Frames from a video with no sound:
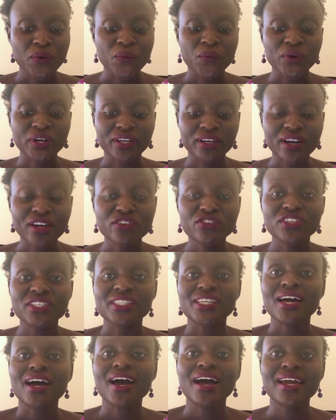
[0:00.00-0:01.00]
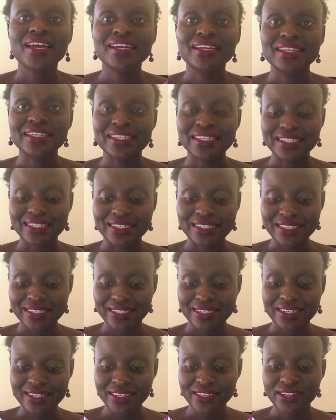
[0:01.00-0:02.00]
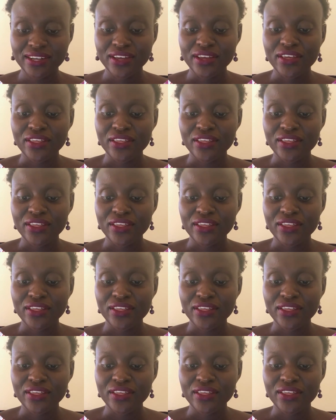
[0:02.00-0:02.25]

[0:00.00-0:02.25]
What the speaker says: When countries are highly indebted,